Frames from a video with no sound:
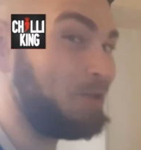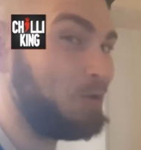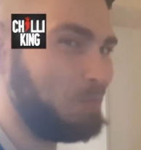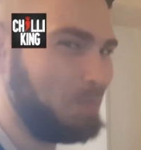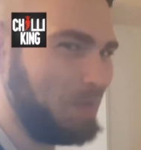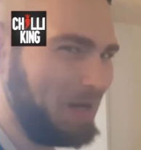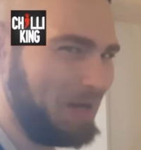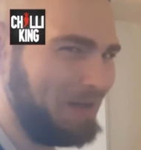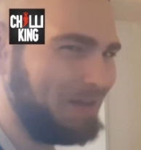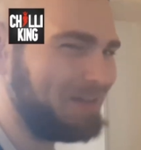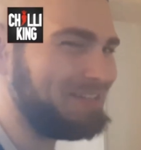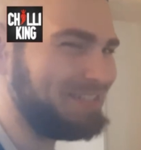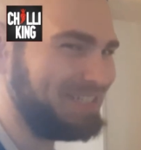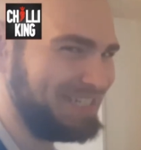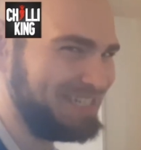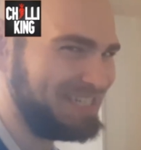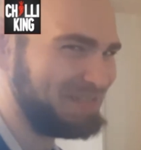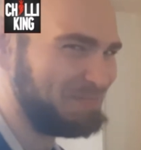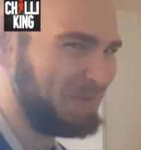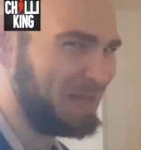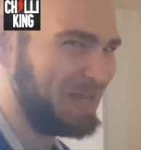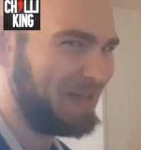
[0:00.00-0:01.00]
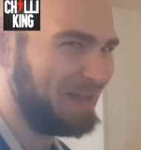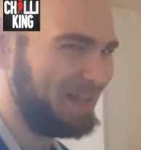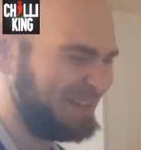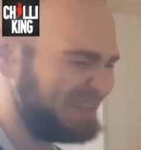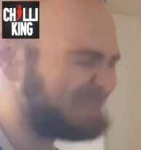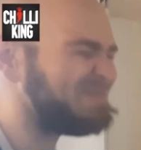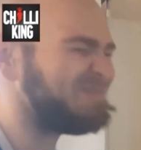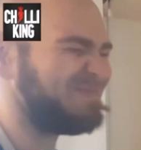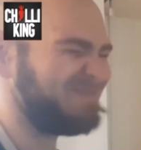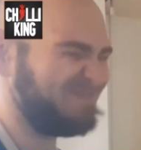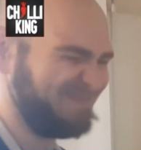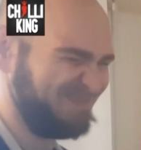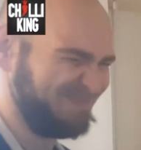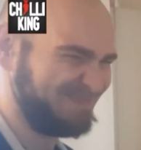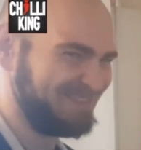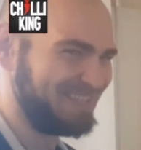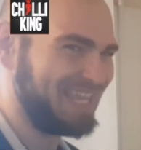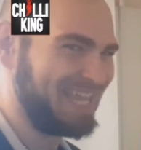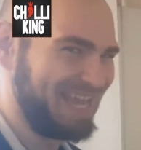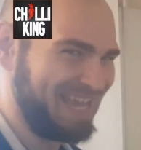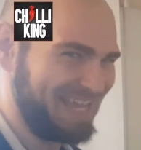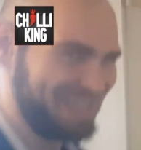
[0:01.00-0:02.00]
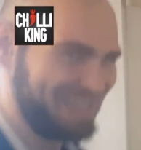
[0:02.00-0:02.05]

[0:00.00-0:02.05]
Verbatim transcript: Cue ball, cheese ball. Mm, yeah,